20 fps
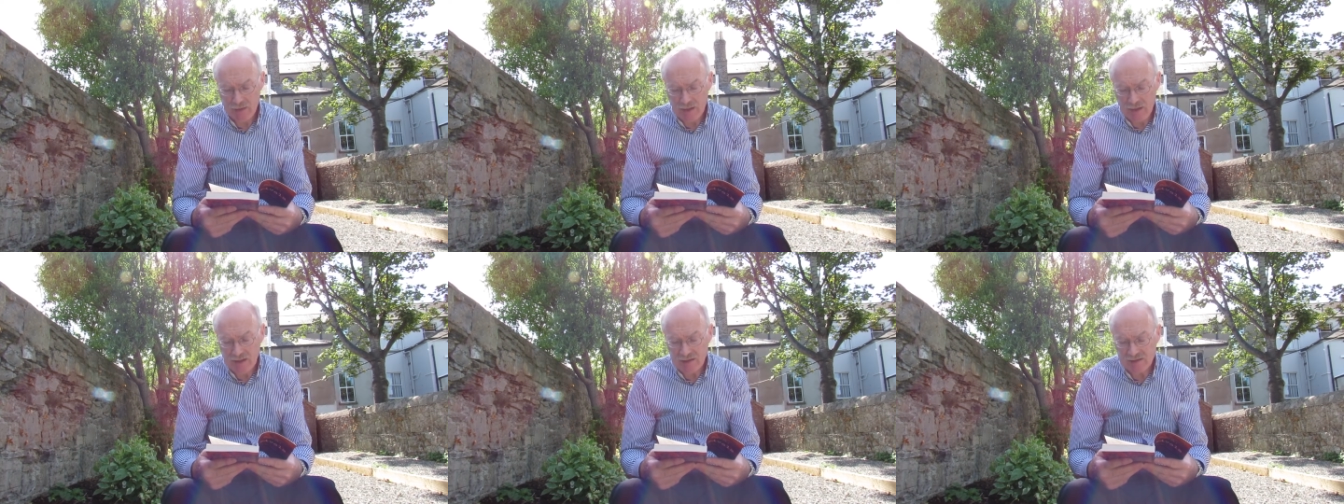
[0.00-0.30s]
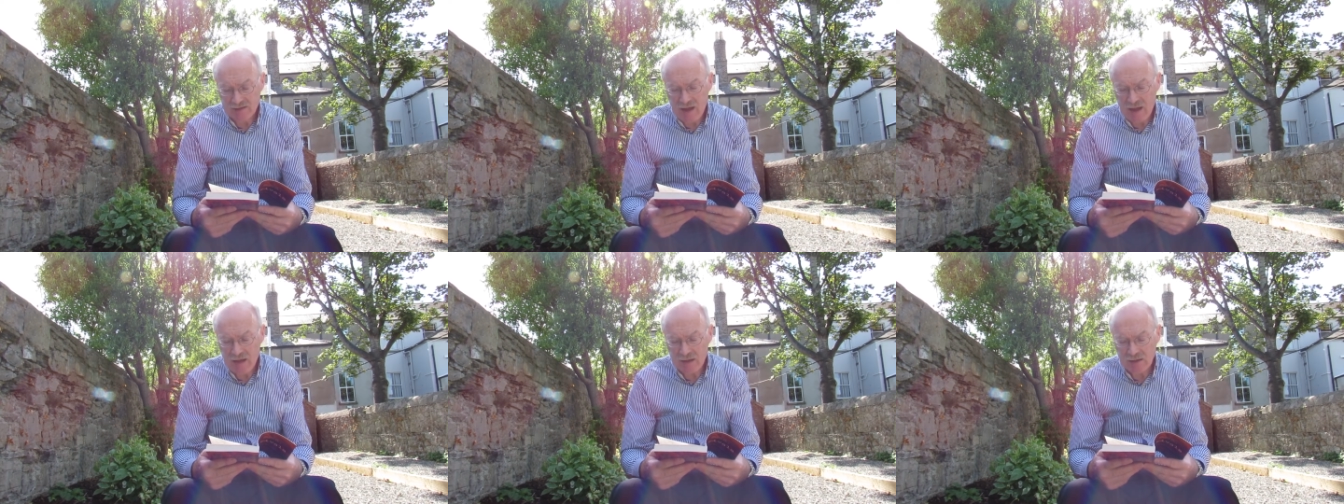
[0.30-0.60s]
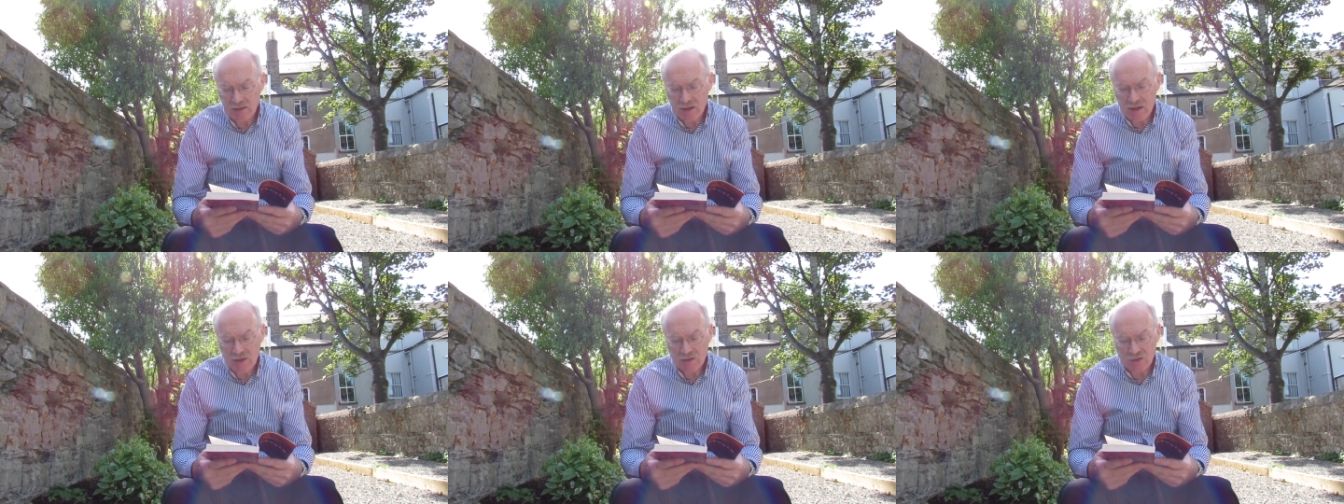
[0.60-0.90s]
Instead,
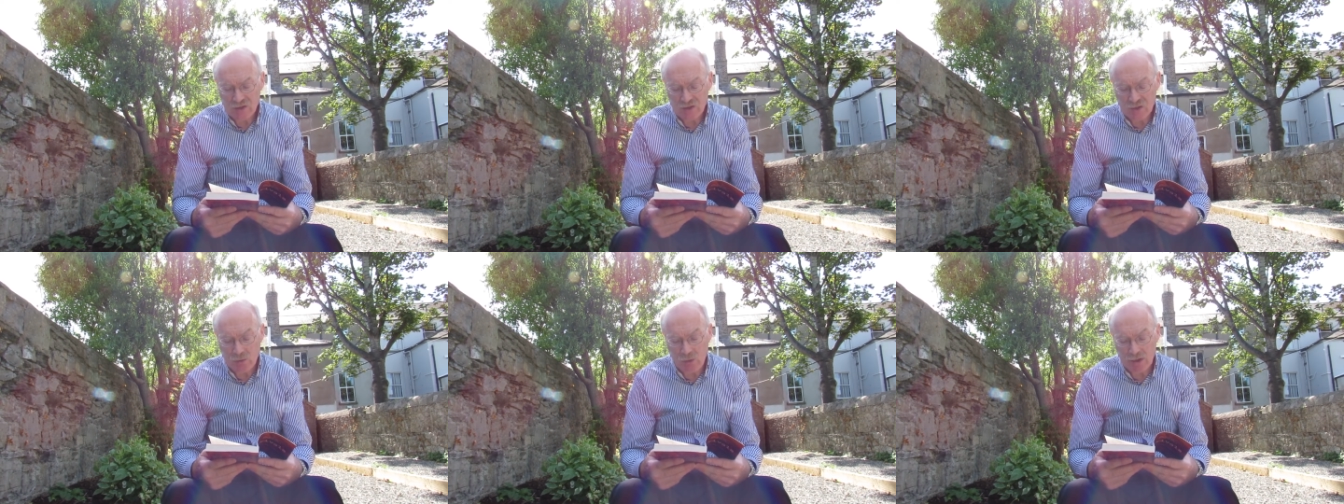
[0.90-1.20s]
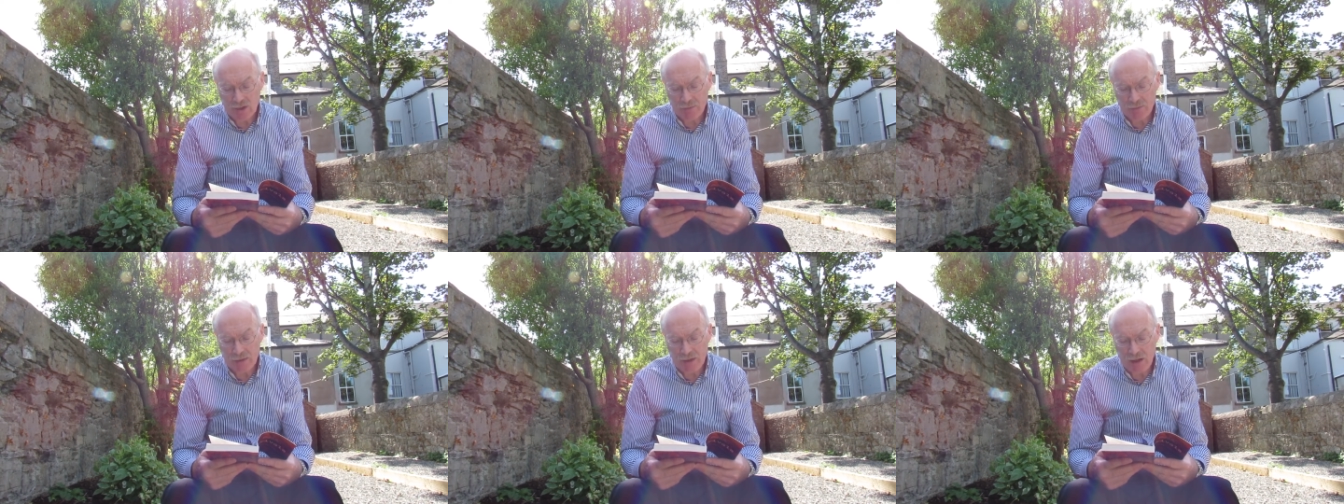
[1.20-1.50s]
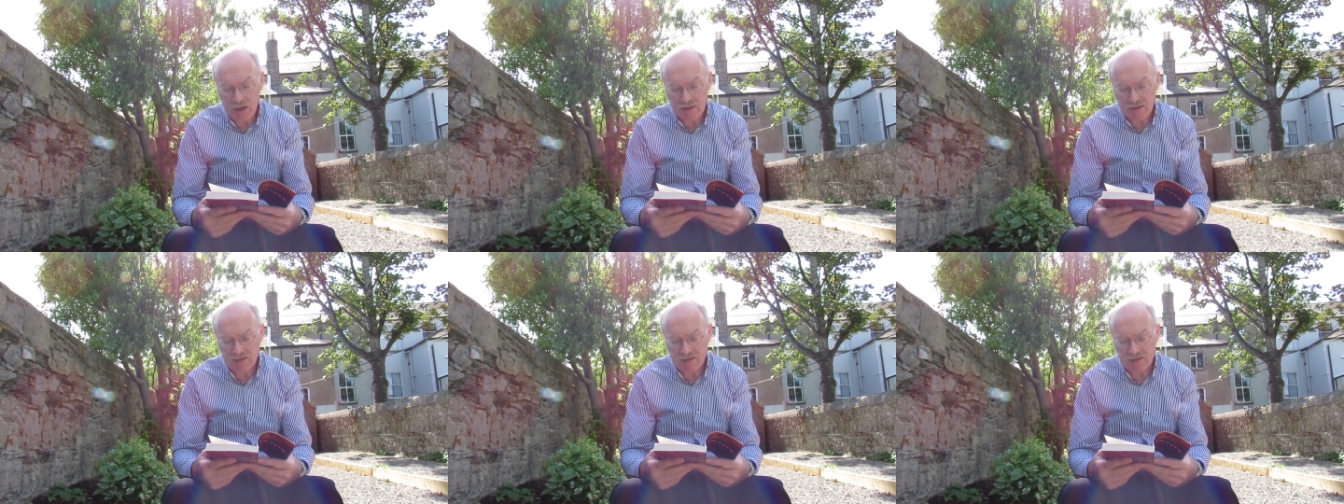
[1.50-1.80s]
she squatted
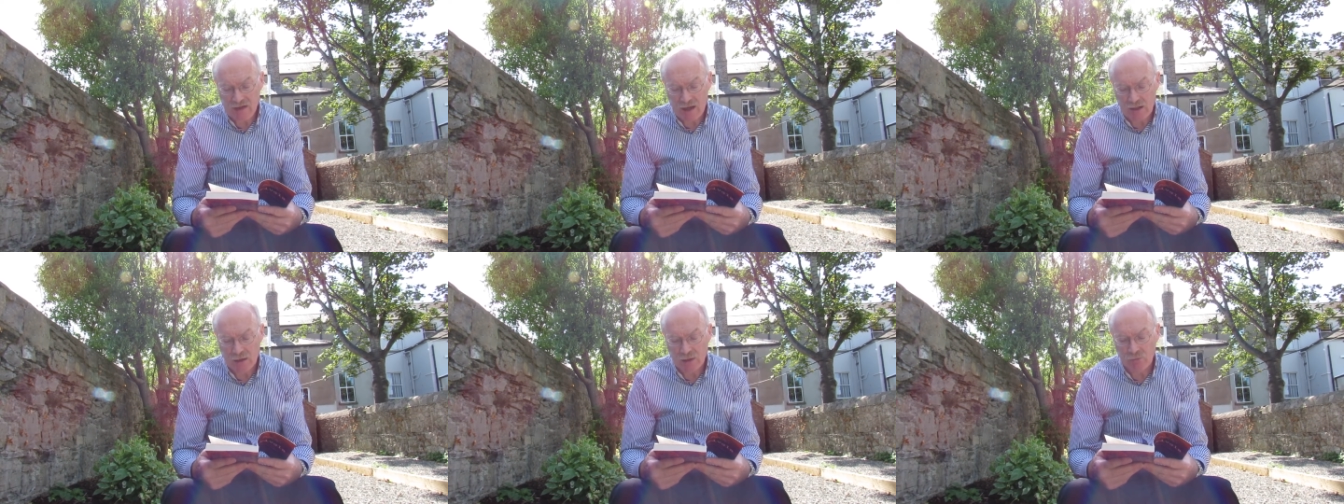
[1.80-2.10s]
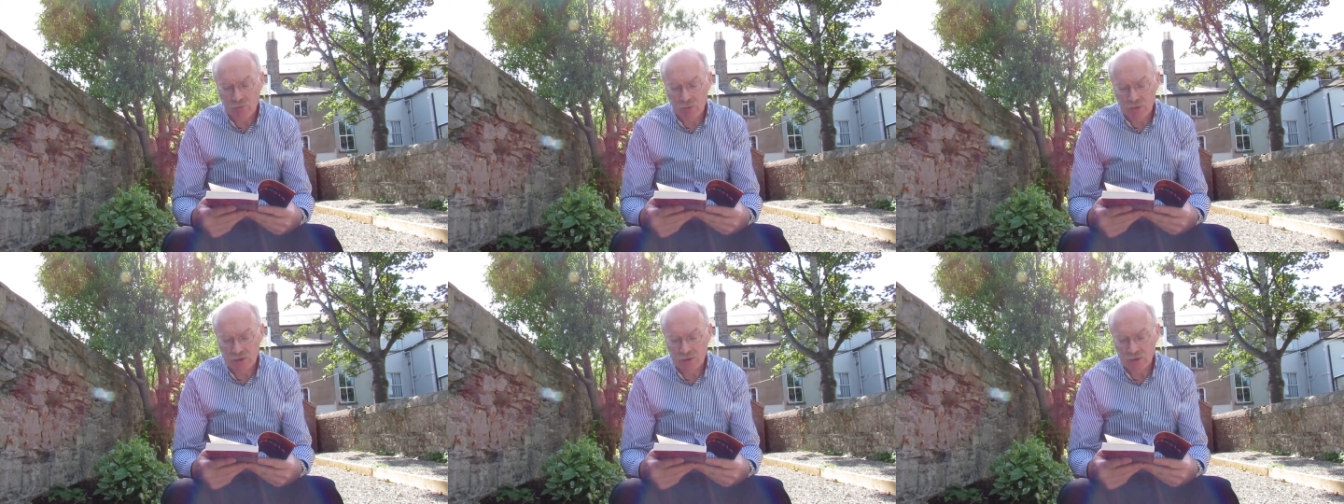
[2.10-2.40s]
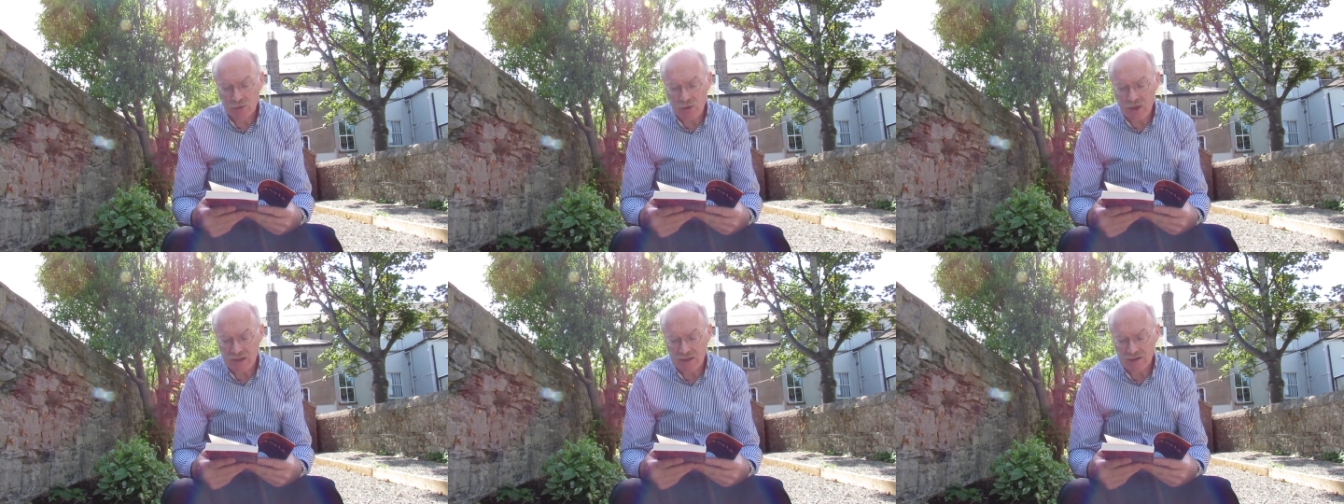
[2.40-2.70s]
behind a stack of wooden
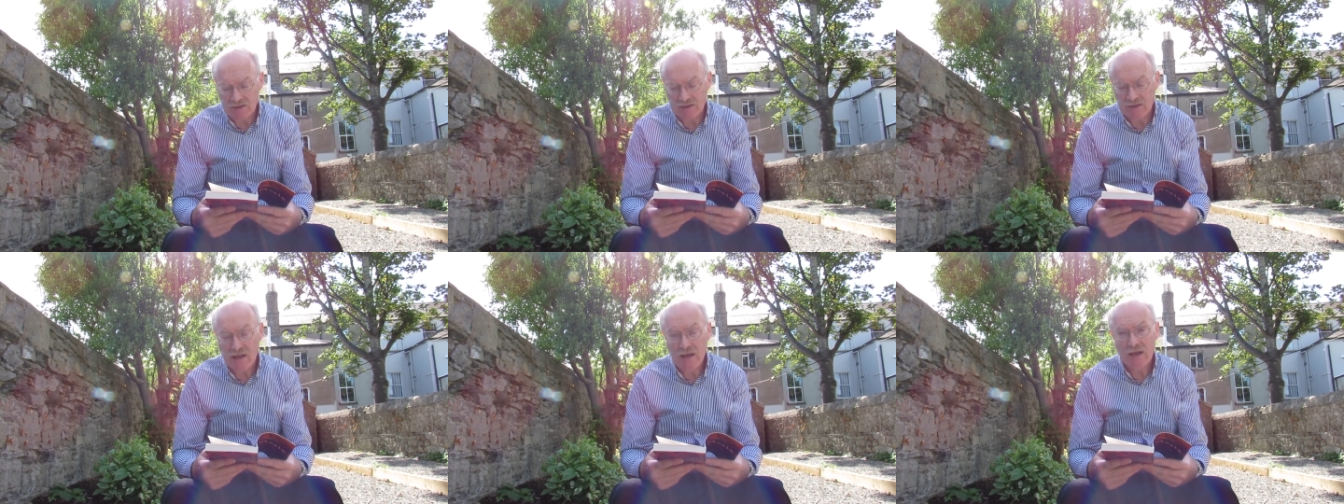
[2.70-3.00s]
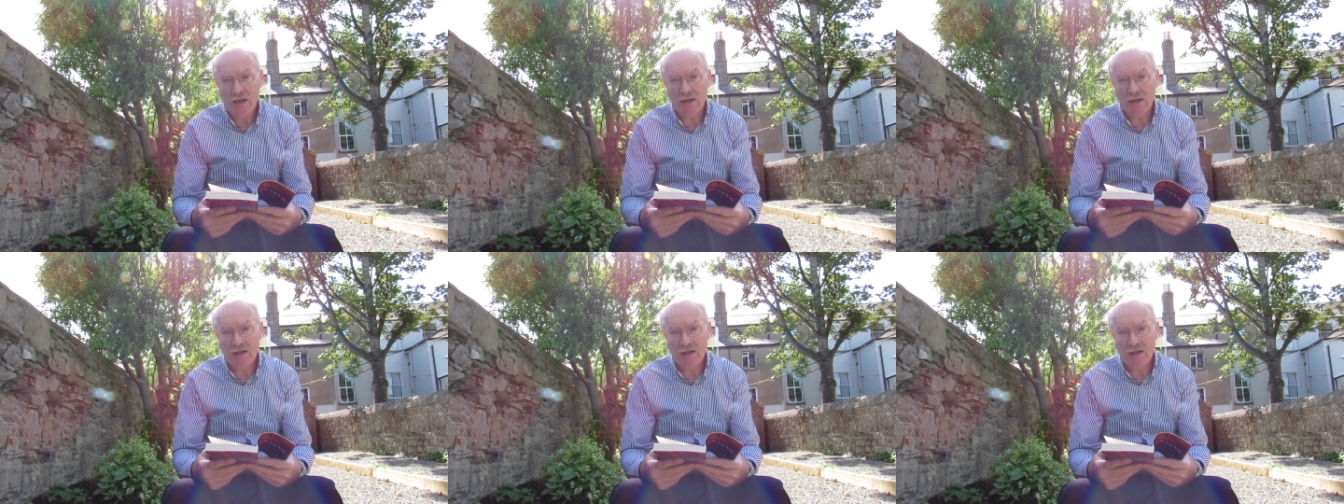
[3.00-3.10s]
crates